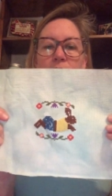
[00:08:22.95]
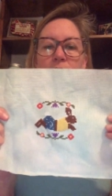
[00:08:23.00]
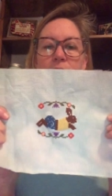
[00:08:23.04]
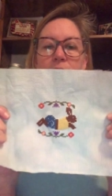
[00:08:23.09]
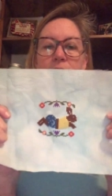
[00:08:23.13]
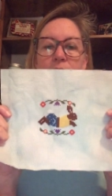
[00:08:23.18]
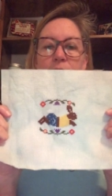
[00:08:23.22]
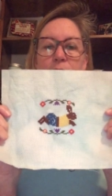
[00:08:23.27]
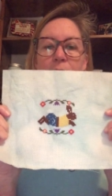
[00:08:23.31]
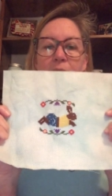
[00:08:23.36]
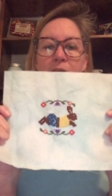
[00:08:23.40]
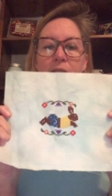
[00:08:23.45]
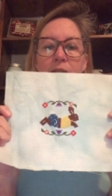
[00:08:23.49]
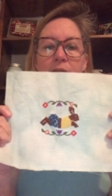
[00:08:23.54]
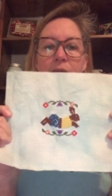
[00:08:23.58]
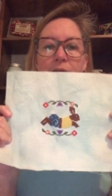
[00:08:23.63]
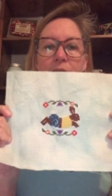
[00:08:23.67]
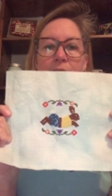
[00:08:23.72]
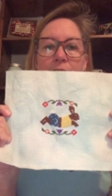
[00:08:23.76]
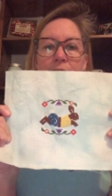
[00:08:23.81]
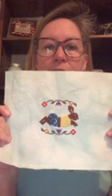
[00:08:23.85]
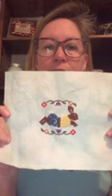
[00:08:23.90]
This is my
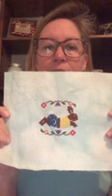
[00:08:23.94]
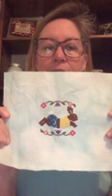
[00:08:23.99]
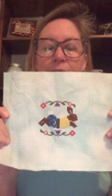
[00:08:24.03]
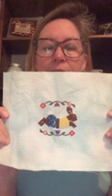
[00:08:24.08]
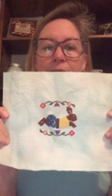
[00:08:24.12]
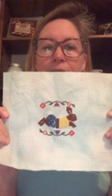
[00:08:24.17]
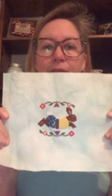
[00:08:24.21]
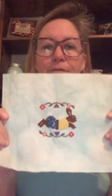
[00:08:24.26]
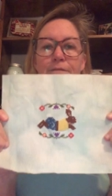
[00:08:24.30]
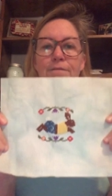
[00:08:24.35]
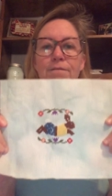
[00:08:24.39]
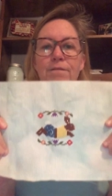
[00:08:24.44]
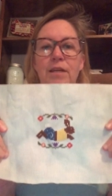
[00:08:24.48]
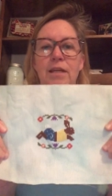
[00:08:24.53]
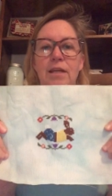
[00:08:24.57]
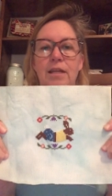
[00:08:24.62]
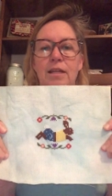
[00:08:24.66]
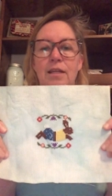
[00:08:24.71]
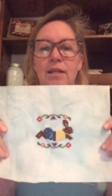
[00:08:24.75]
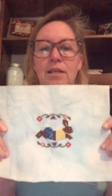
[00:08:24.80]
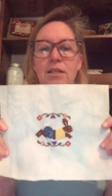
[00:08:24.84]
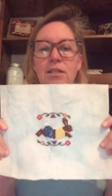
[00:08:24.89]
teeny tiny
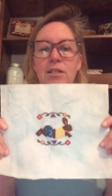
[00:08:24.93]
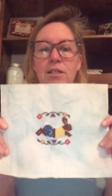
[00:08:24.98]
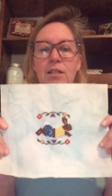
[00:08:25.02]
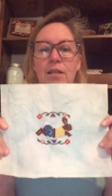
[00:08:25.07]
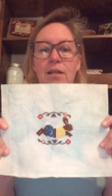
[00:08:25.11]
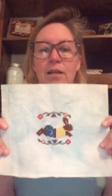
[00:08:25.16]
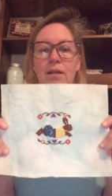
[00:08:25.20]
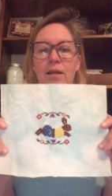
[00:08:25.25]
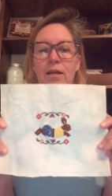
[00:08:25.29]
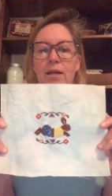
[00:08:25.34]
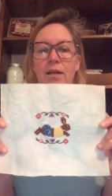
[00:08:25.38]
finish.